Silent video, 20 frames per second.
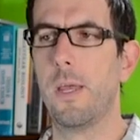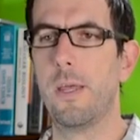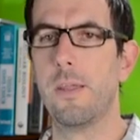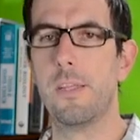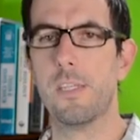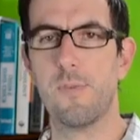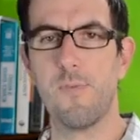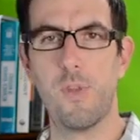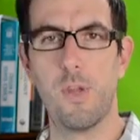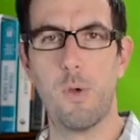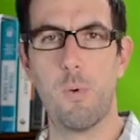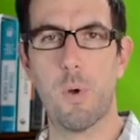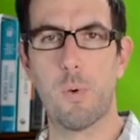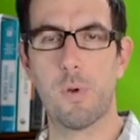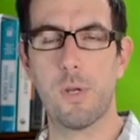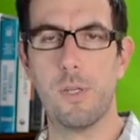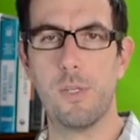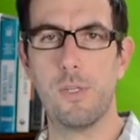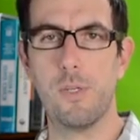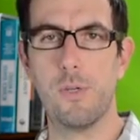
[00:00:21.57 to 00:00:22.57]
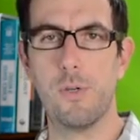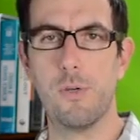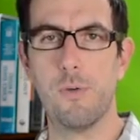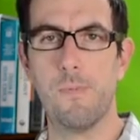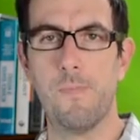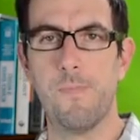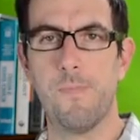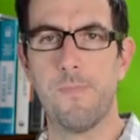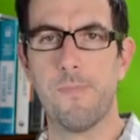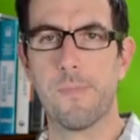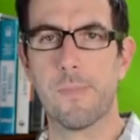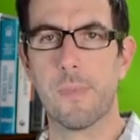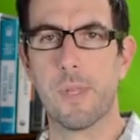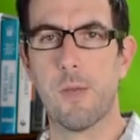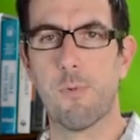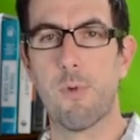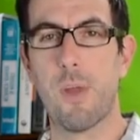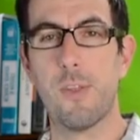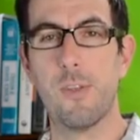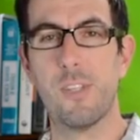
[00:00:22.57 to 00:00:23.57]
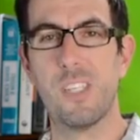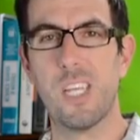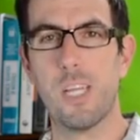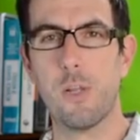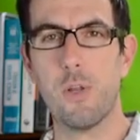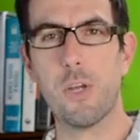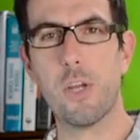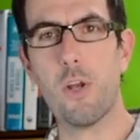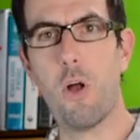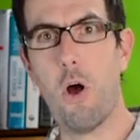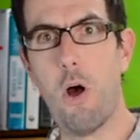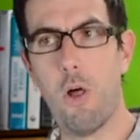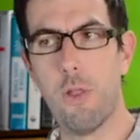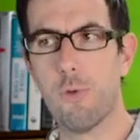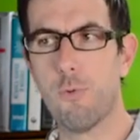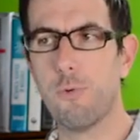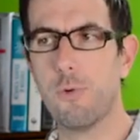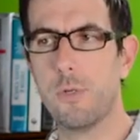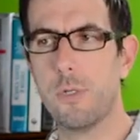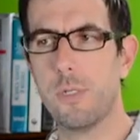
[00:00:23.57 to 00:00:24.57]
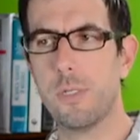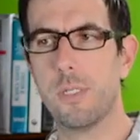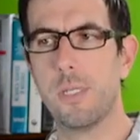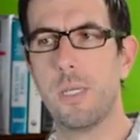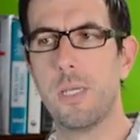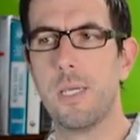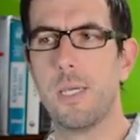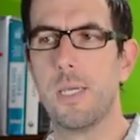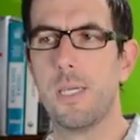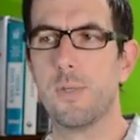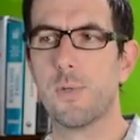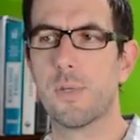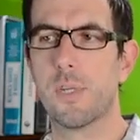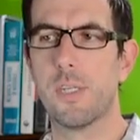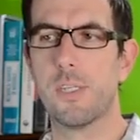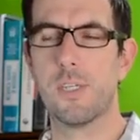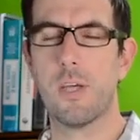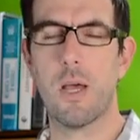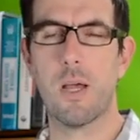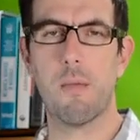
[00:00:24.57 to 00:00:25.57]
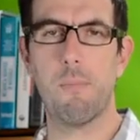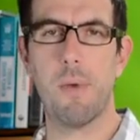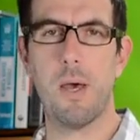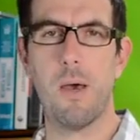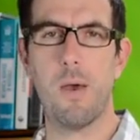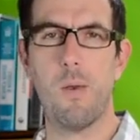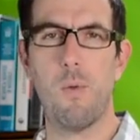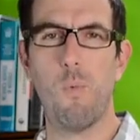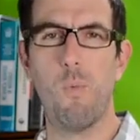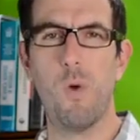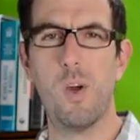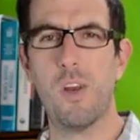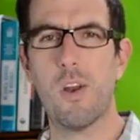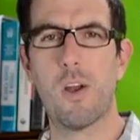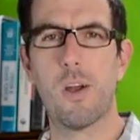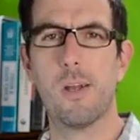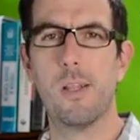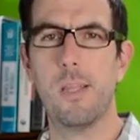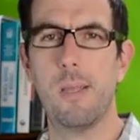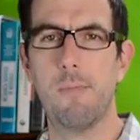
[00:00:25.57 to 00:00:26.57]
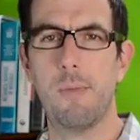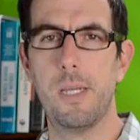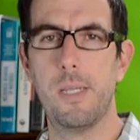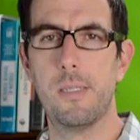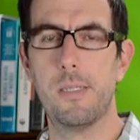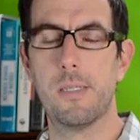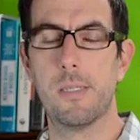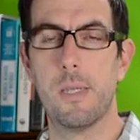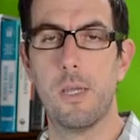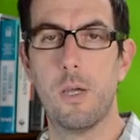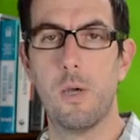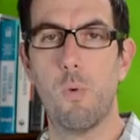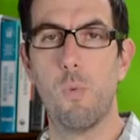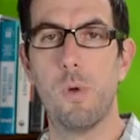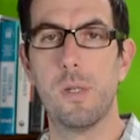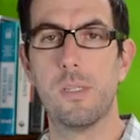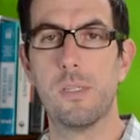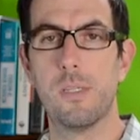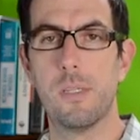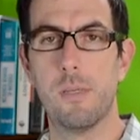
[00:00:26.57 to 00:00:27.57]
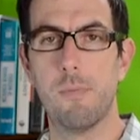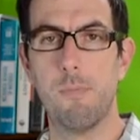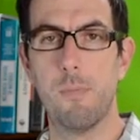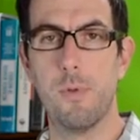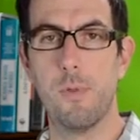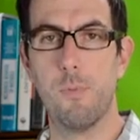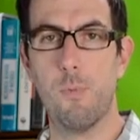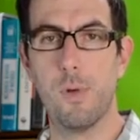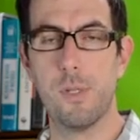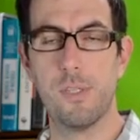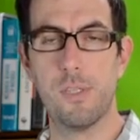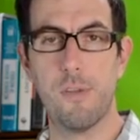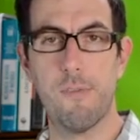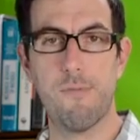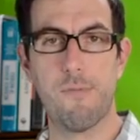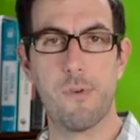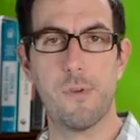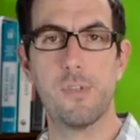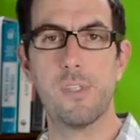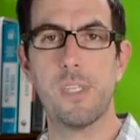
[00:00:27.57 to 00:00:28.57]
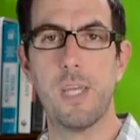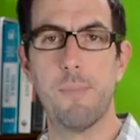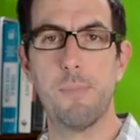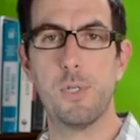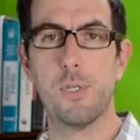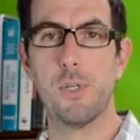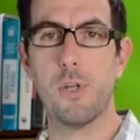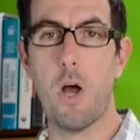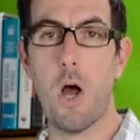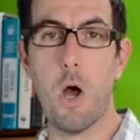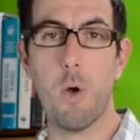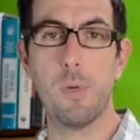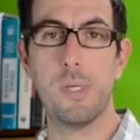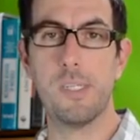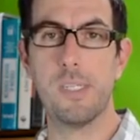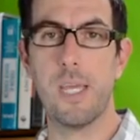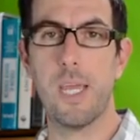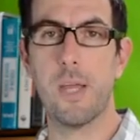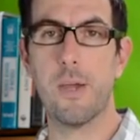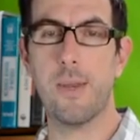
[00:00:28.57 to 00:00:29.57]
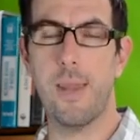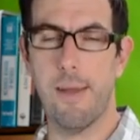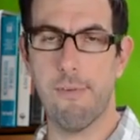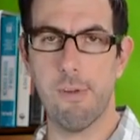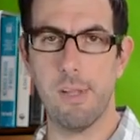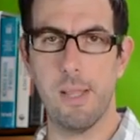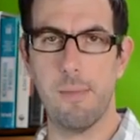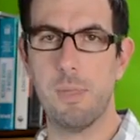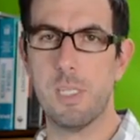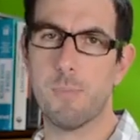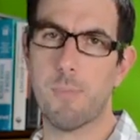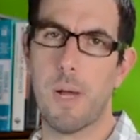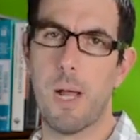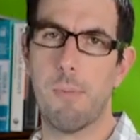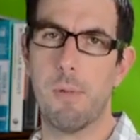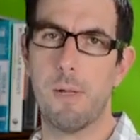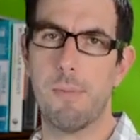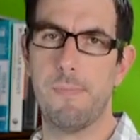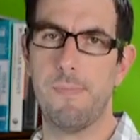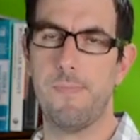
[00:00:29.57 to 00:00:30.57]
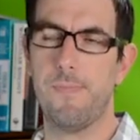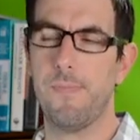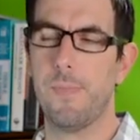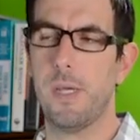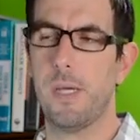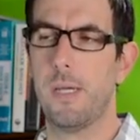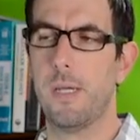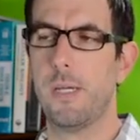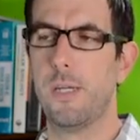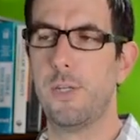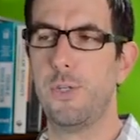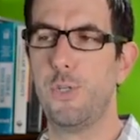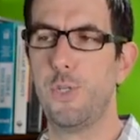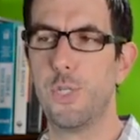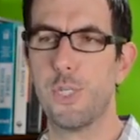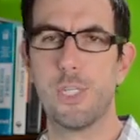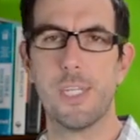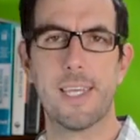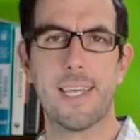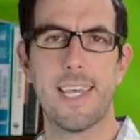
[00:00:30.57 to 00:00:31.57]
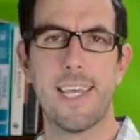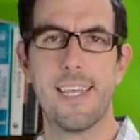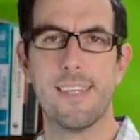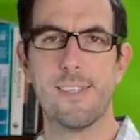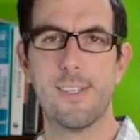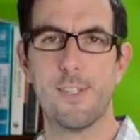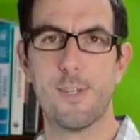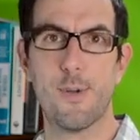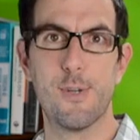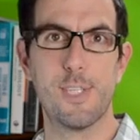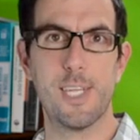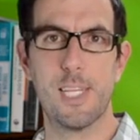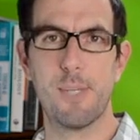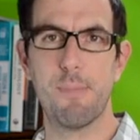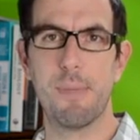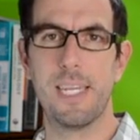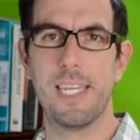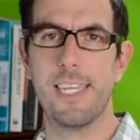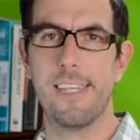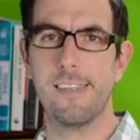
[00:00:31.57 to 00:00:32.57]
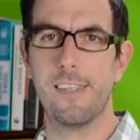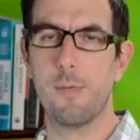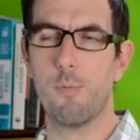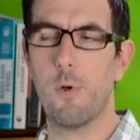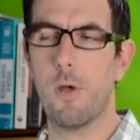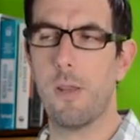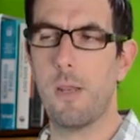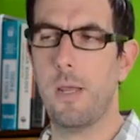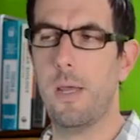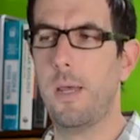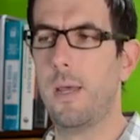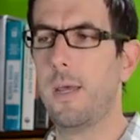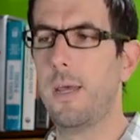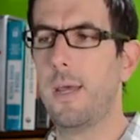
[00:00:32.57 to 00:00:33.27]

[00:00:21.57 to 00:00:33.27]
In this video, what we're going to do, rather than take a look at all the rules, is just going to talk about what are limits, What's the, what's the first step you should always take on every limits problem? Just in case it turns out to be an easy one.